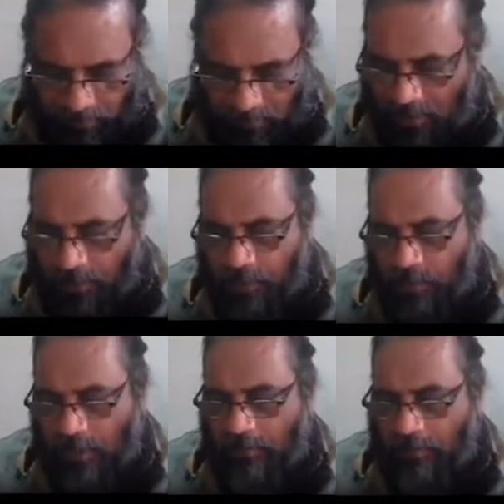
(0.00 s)
the
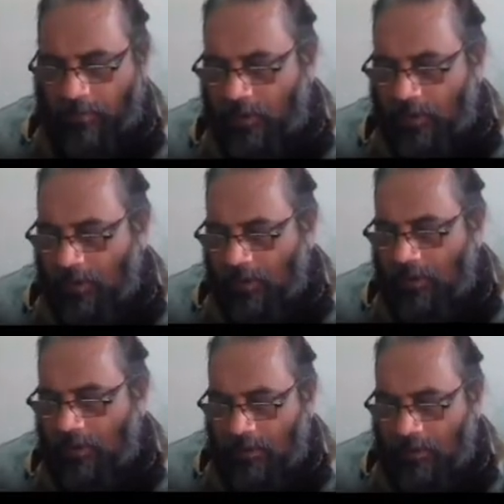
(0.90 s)
programming model
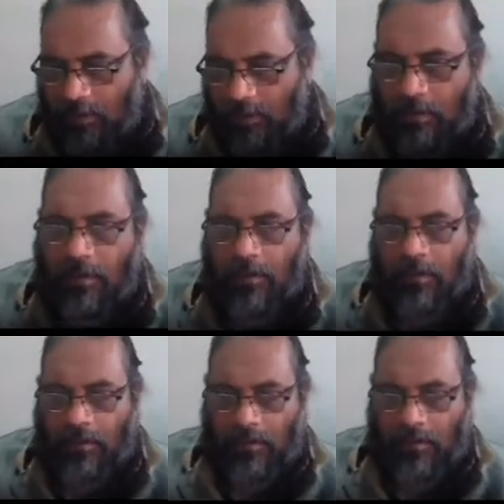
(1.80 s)

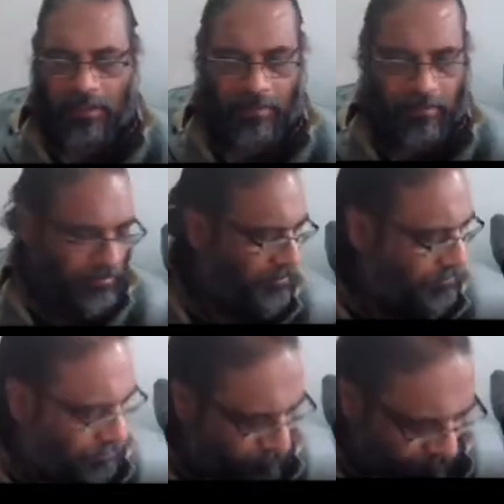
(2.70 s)
that is to